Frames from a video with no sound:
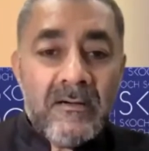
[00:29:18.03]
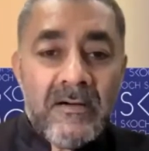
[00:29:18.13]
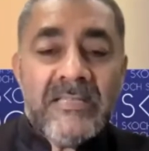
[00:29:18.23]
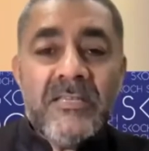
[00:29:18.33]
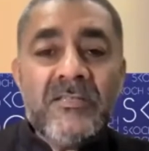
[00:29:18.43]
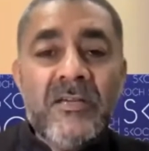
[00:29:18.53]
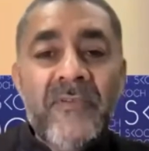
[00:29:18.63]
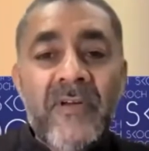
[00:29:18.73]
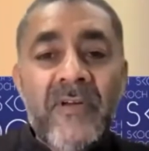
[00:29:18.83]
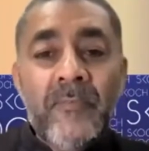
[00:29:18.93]
crisis
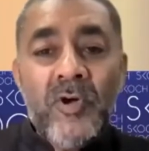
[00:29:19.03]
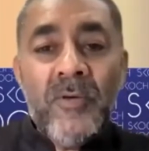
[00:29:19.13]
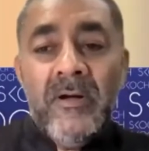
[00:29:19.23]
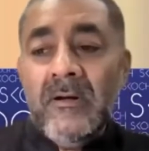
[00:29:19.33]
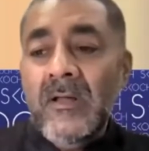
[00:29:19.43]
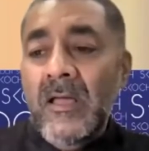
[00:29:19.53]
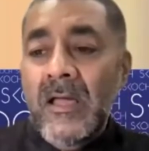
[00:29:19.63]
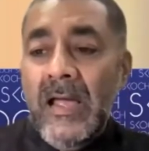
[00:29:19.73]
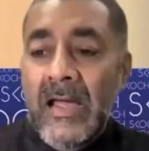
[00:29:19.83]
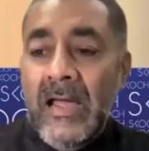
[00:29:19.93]
of unemployment
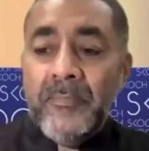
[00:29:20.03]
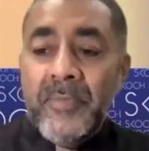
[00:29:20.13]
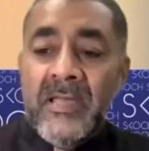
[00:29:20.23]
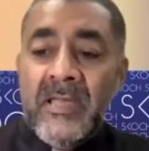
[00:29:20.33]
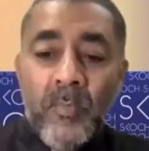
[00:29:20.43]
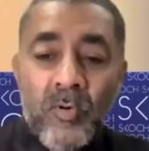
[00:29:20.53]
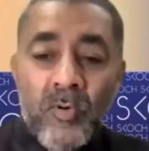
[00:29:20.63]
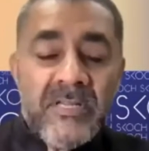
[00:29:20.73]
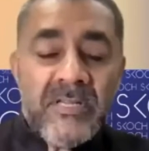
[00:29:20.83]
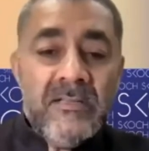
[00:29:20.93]
and bring in
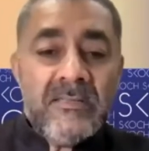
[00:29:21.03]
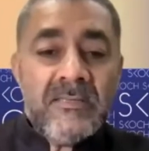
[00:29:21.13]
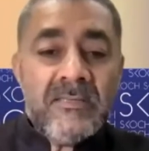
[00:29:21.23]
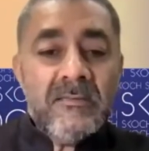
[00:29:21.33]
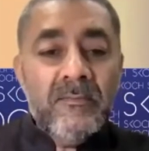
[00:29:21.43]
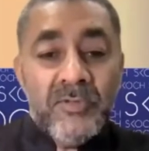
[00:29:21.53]
more skills?